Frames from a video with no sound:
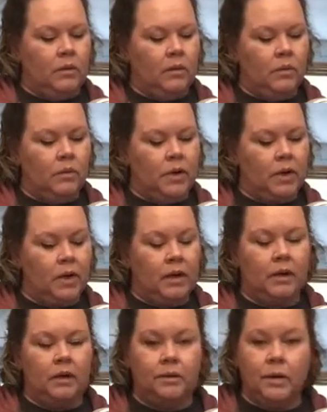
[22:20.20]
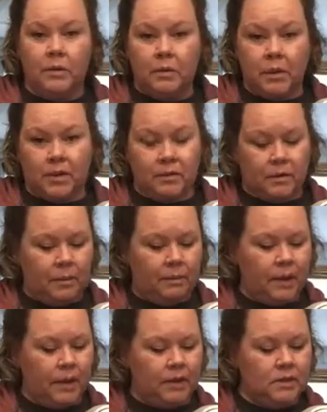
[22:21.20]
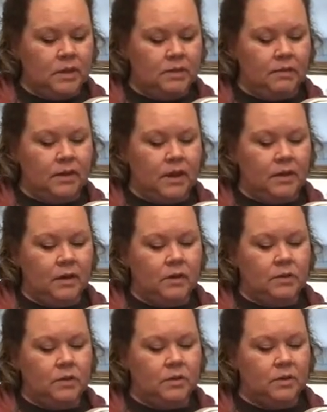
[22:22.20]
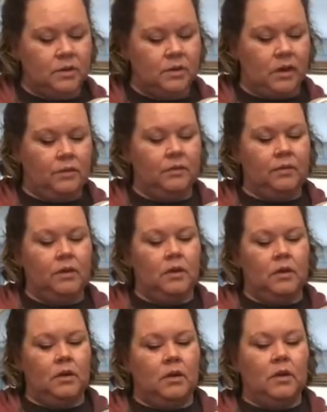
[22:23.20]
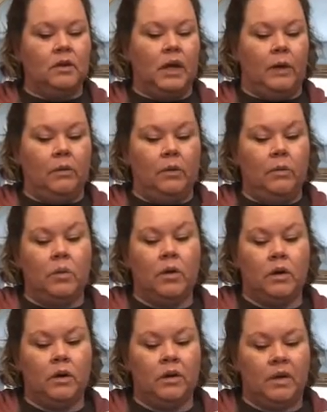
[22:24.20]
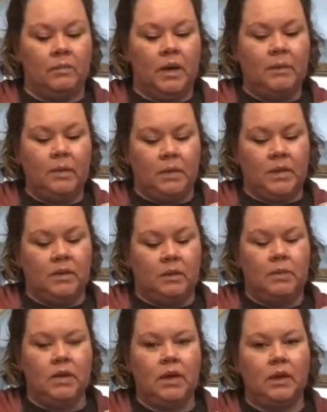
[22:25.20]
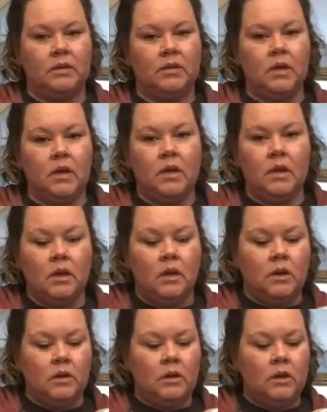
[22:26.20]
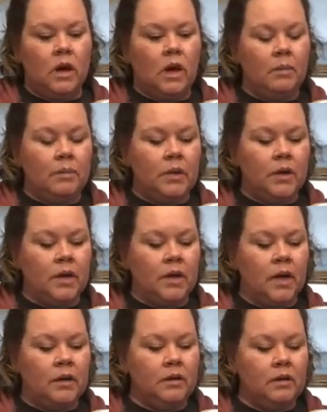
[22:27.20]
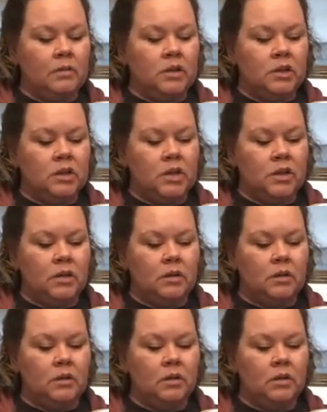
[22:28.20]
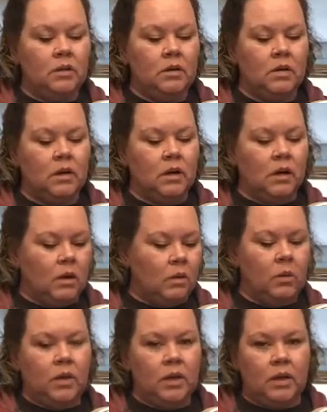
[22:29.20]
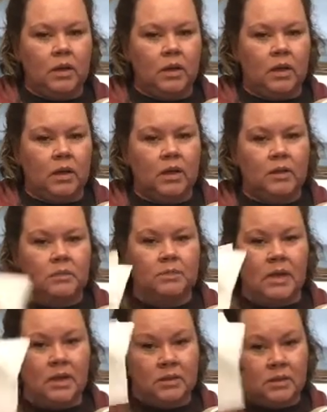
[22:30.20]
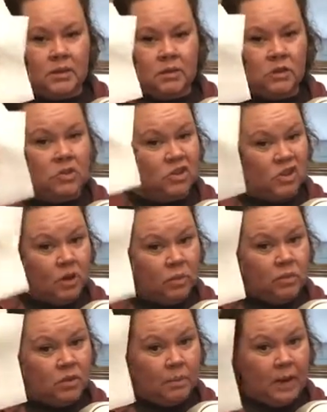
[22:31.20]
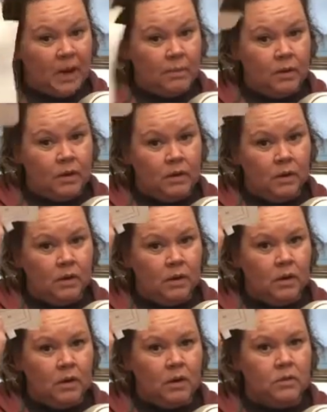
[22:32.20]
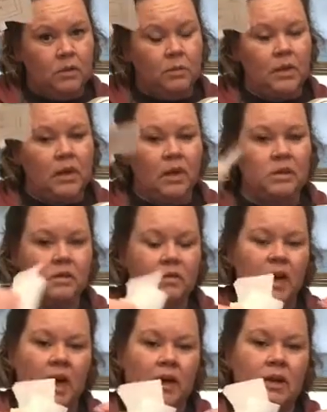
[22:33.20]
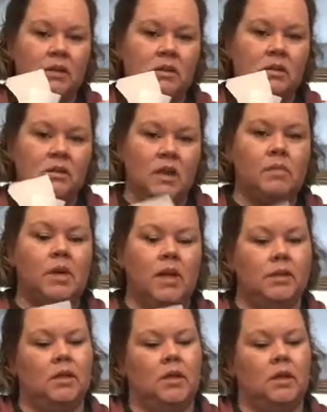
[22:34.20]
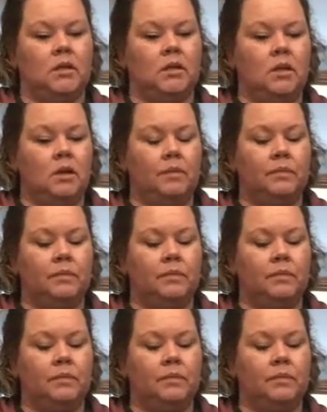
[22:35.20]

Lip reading: we can go into our scrap bags and find all sorts of stuff that would work in paper piecing, because you're not putting it under the machine willy-nilly. It's being sewn to paper. So because of that, it's stabilizing it. So